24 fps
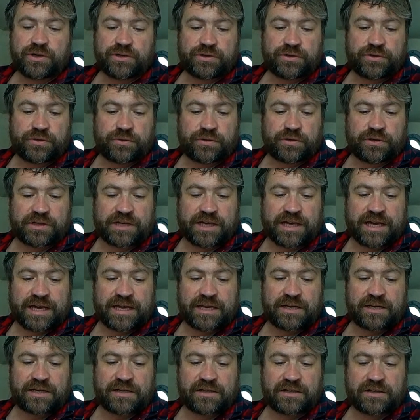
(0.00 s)
tool kit,
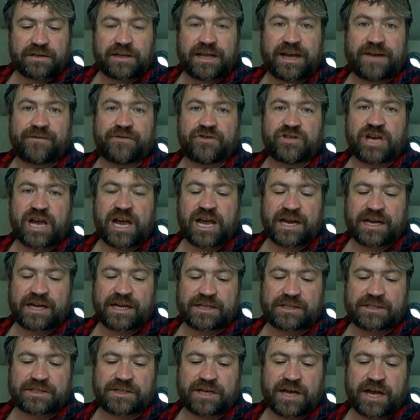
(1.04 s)
life
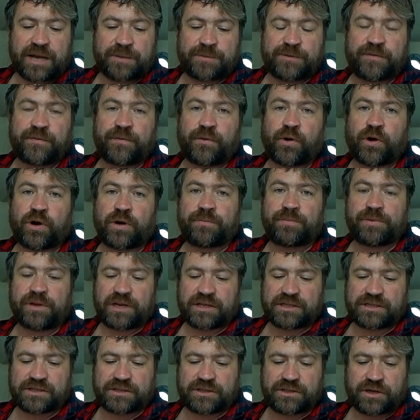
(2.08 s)
jackets ×4
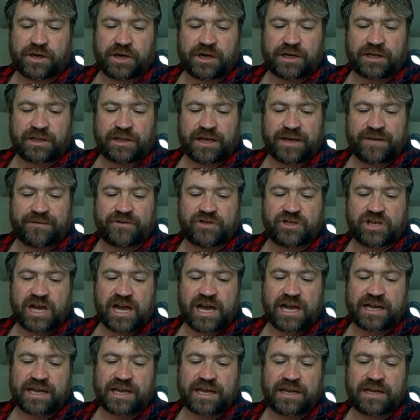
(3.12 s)
plus dog life
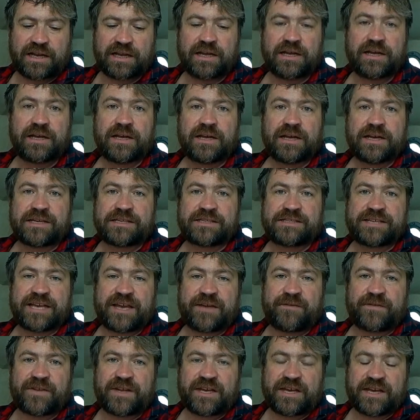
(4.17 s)
jacket,
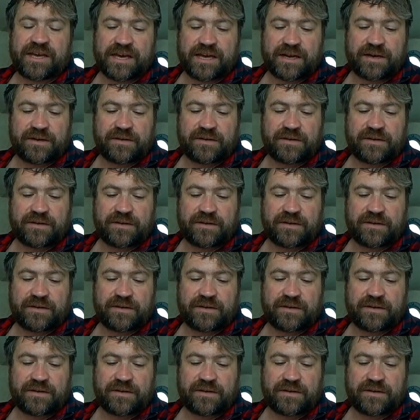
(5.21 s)
safety kit,